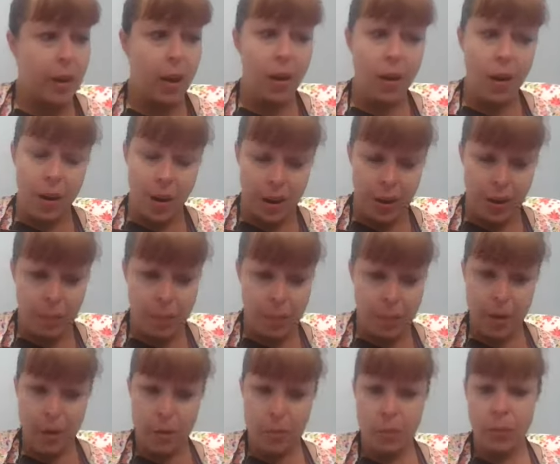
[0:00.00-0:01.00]
arm,
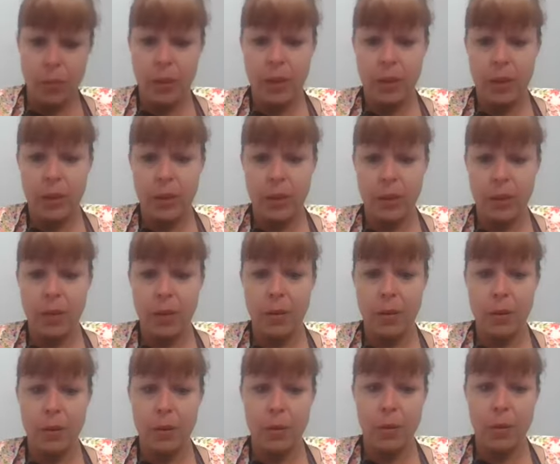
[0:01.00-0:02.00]
when
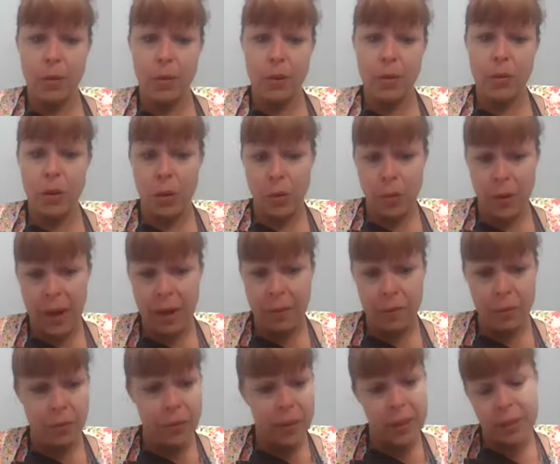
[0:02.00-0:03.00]
you don't have
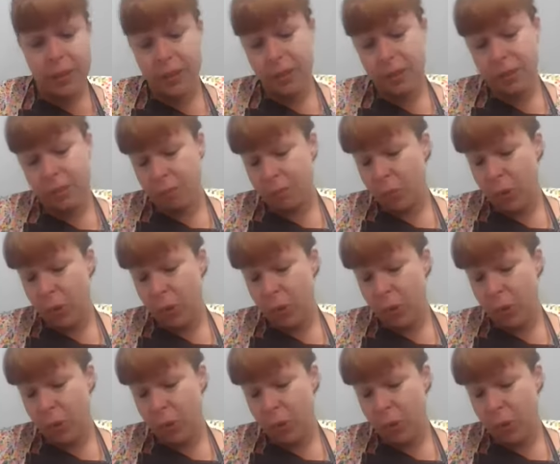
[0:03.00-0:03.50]
events,